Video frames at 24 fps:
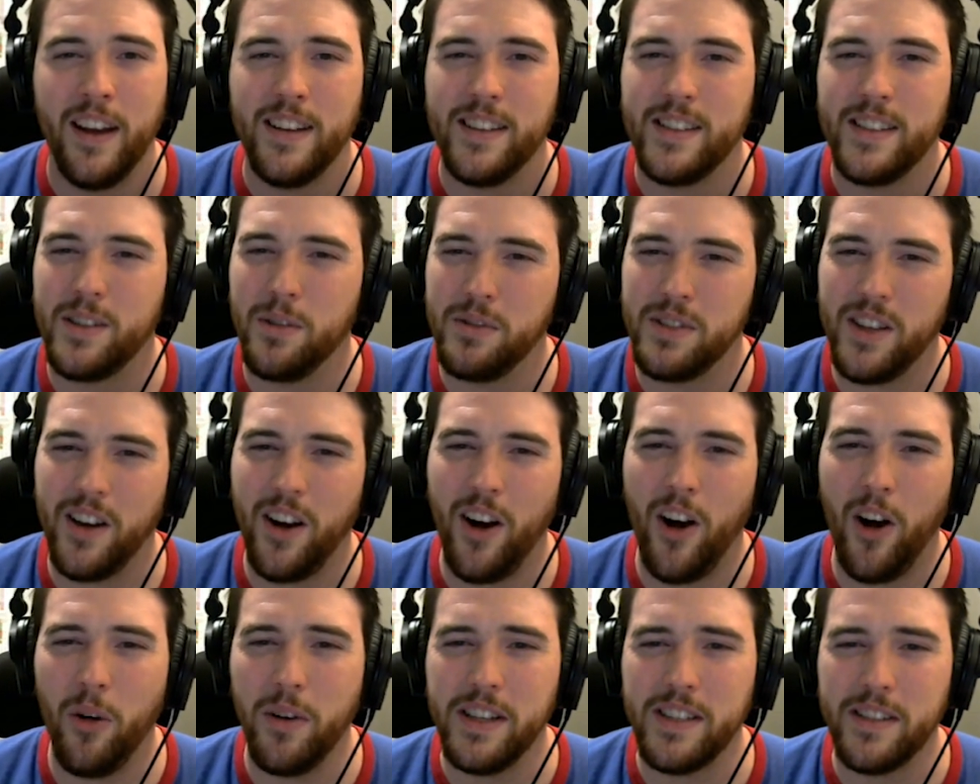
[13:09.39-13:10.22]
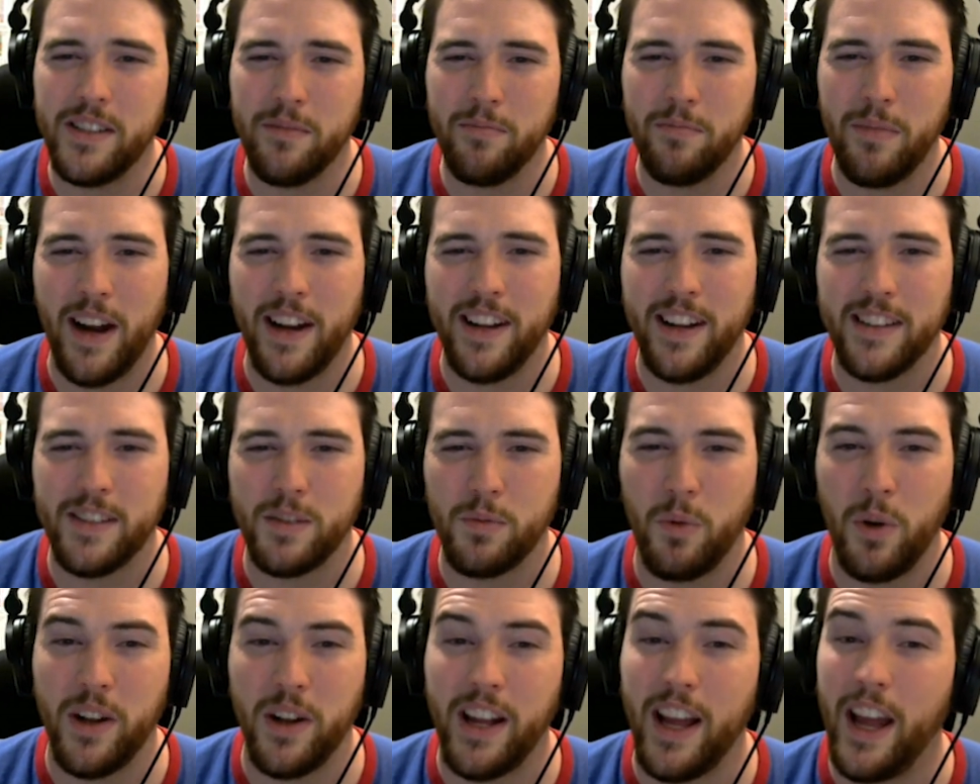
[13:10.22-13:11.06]
So it's always a
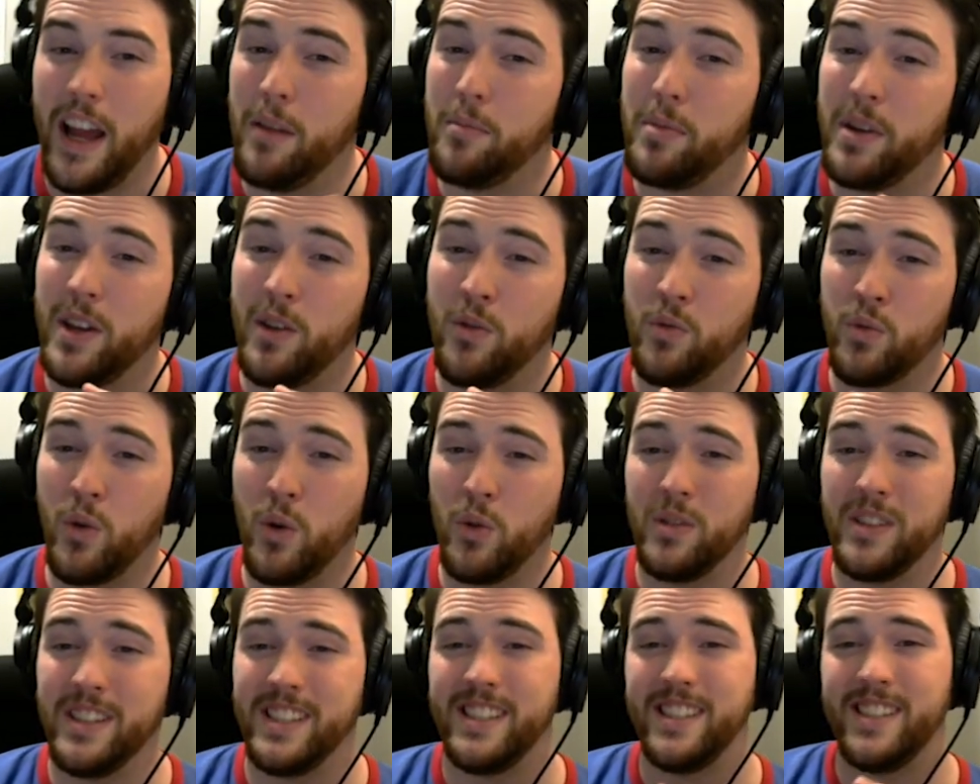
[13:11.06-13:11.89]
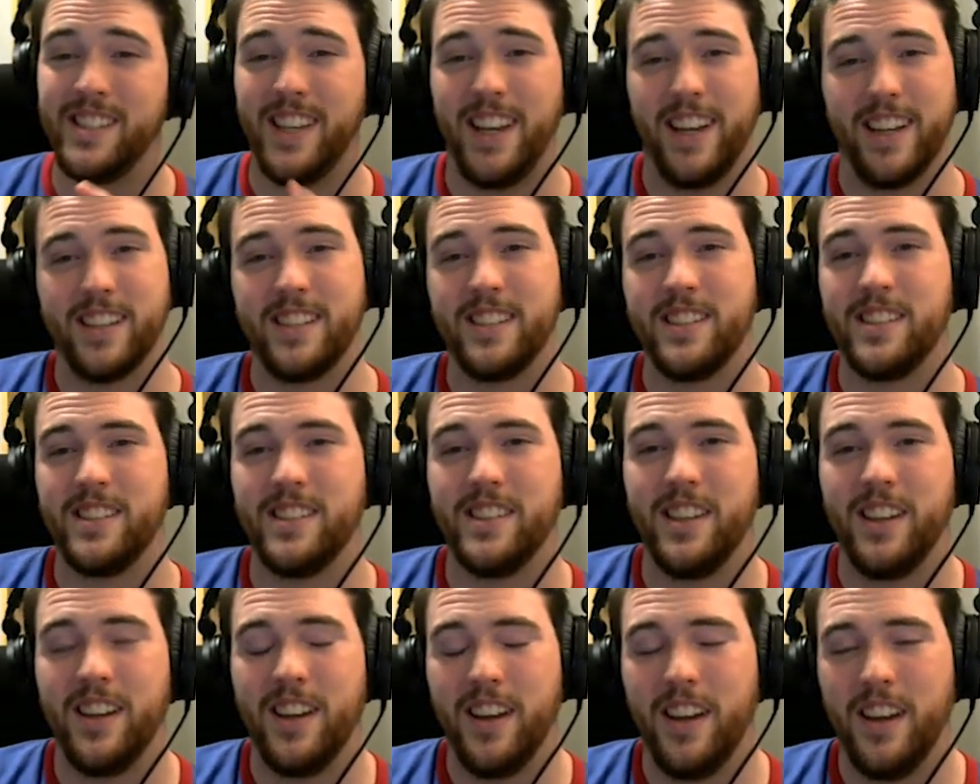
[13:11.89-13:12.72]
-1, hey, but you roll a
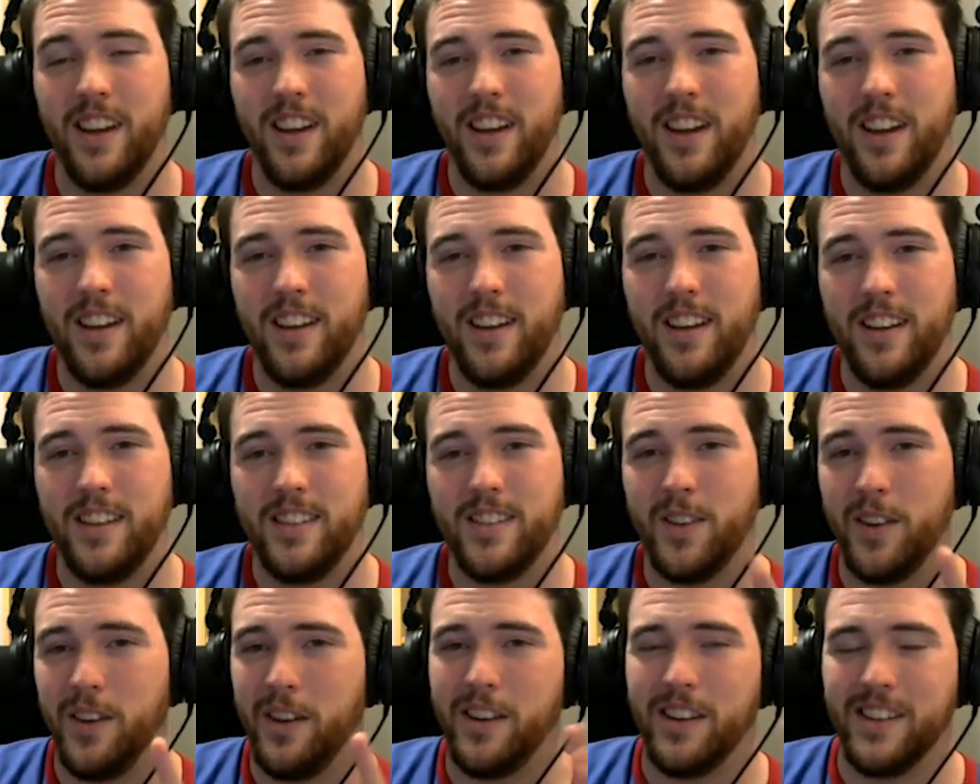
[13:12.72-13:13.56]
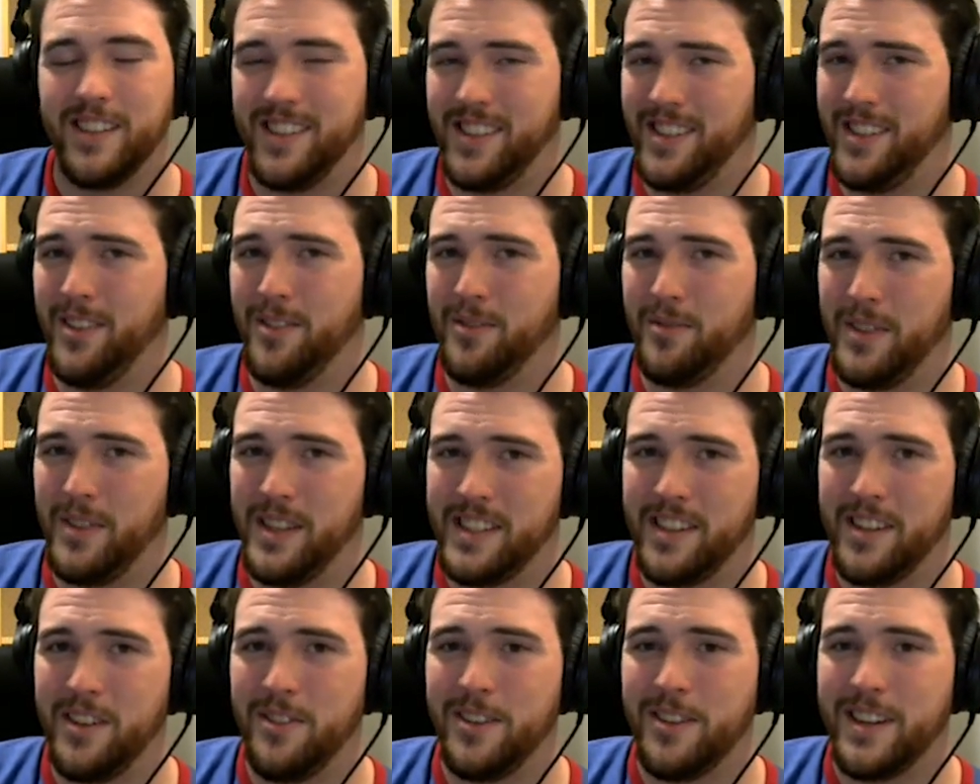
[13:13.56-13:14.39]
6. So you can still
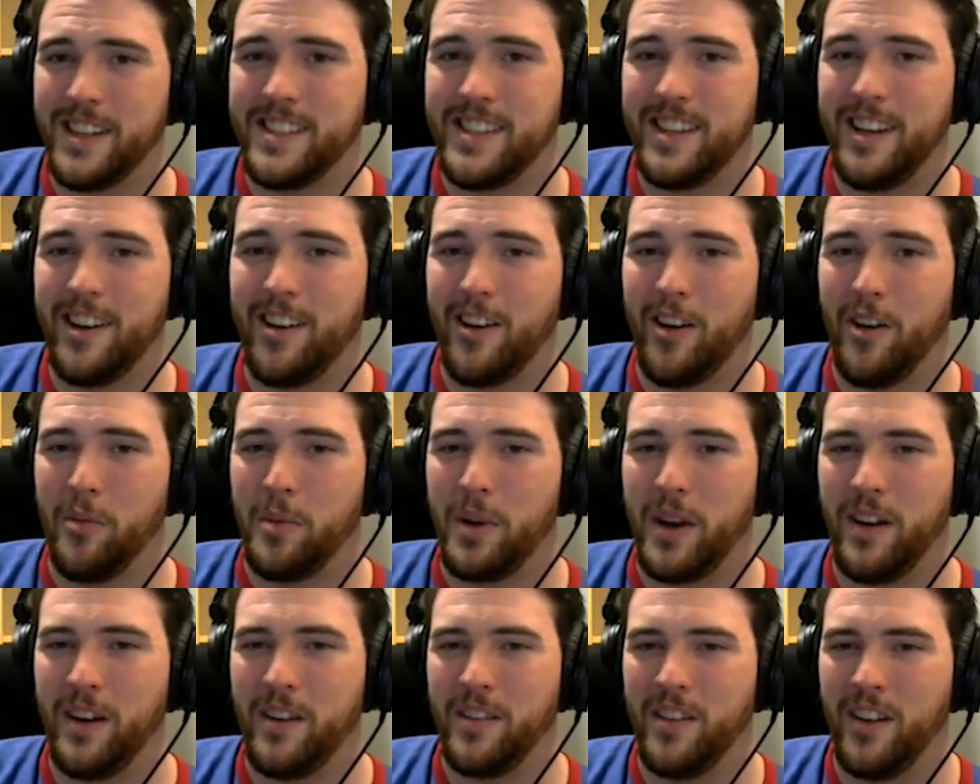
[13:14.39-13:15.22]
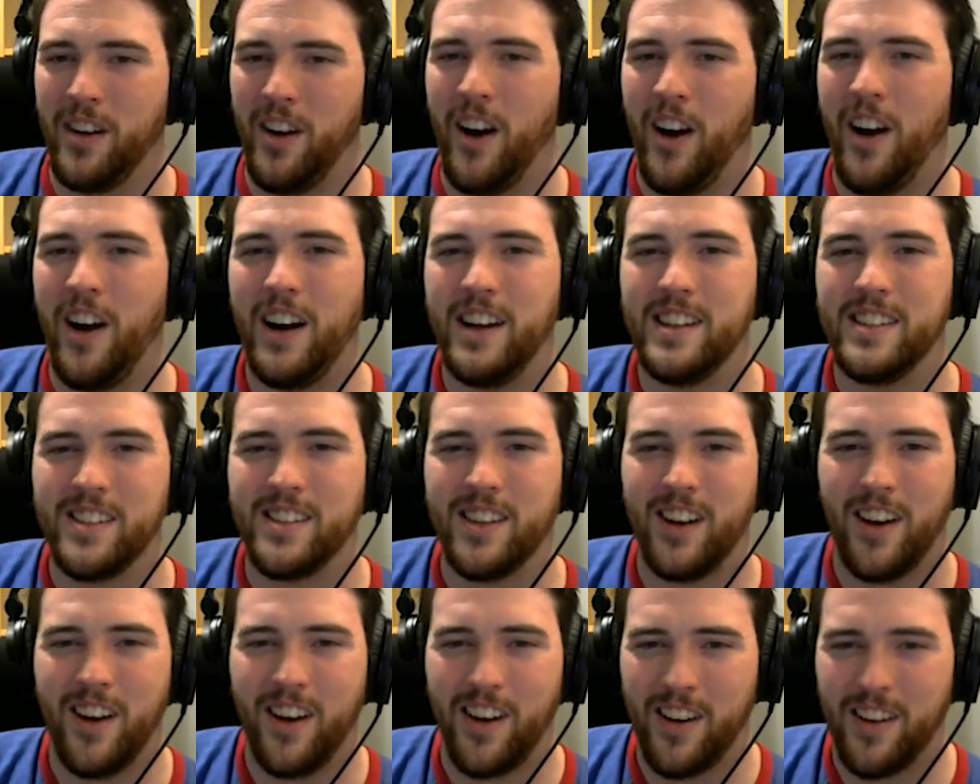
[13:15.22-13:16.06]
risk doing 0, but the odds
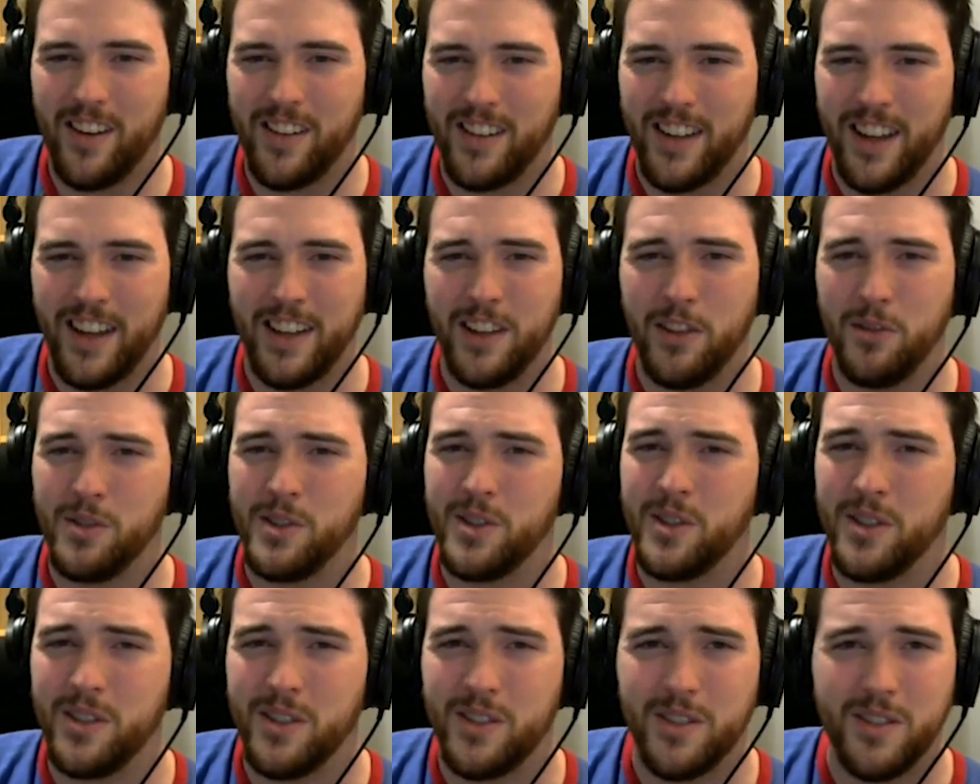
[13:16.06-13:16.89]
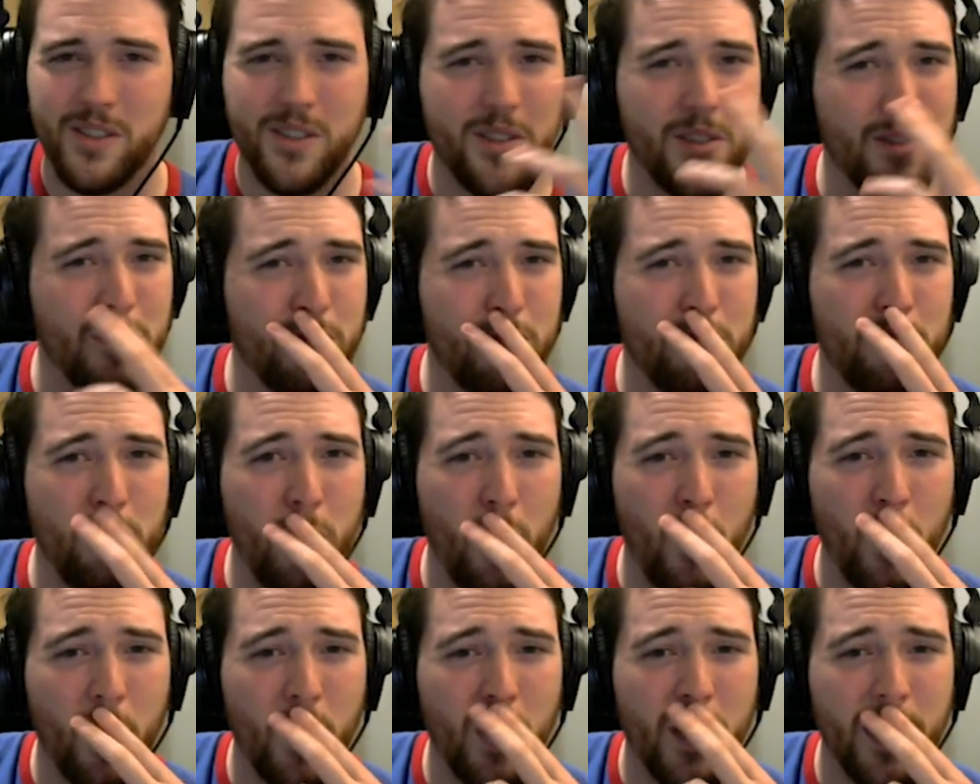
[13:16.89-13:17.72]
are that you should do
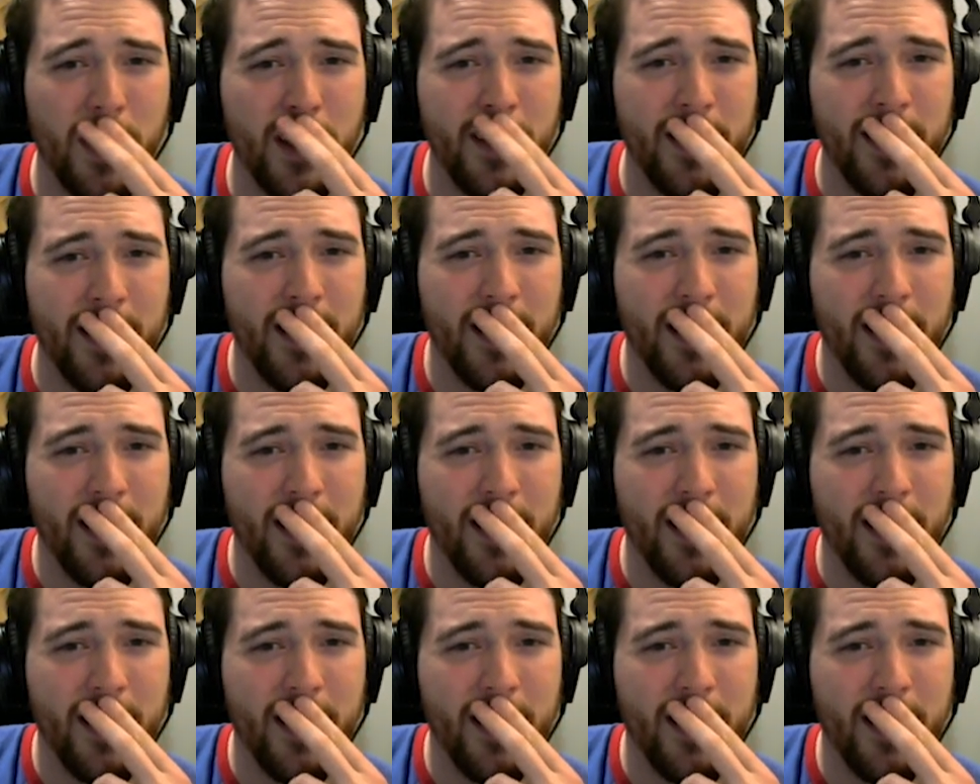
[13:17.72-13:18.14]
more.